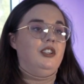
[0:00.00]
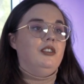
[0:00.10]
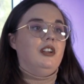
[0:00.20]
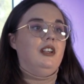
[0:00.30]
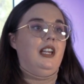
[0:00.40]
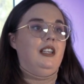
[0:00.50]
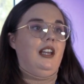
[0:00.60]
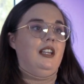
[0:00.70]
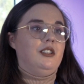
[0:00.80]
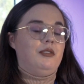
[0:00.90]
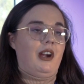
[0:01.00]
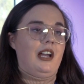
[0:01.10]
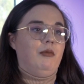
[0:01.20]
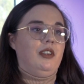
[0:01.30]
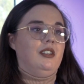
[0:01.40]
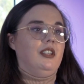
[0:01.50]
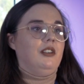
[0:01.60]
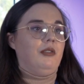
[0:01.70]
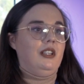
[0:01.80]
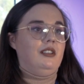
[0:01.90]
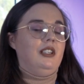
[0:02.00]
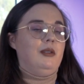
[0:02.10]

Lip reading: you can interact with this increasingly